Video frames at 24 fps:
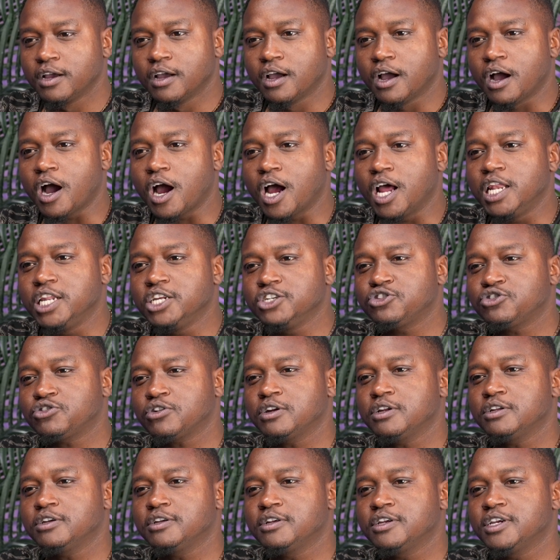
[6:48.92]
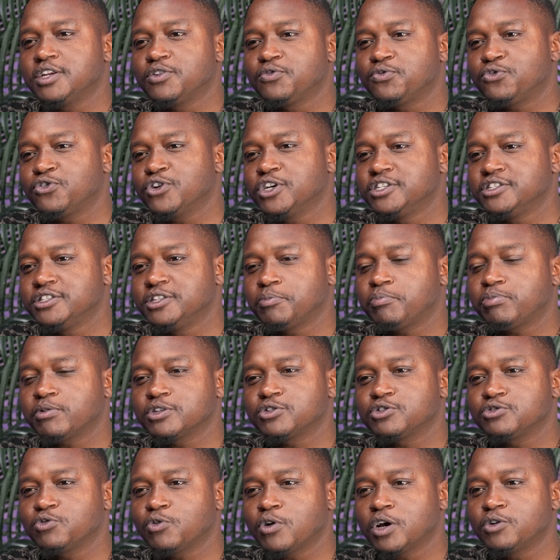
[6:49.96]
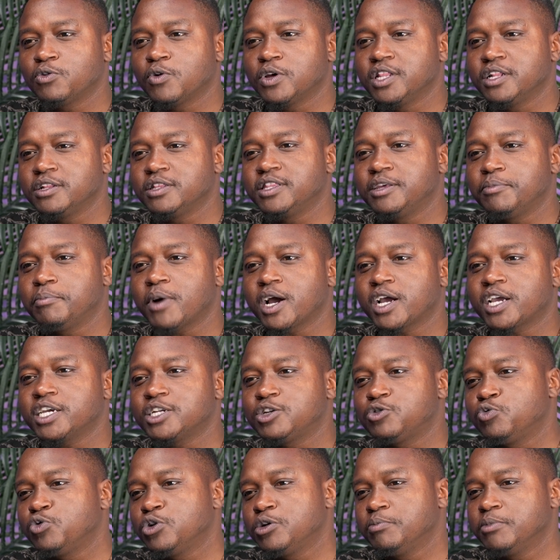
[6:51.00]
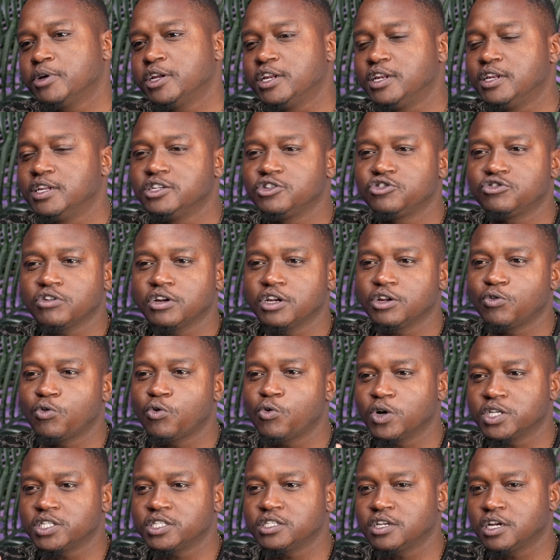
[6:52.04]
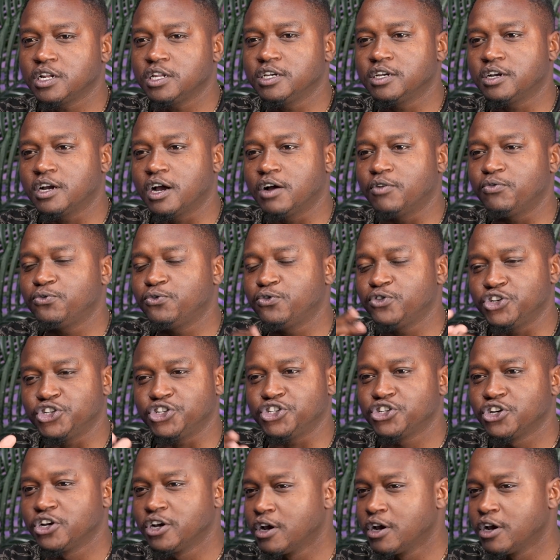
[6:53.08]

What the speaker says: Literally in French, the poissade were the market women, literally who were selling fish.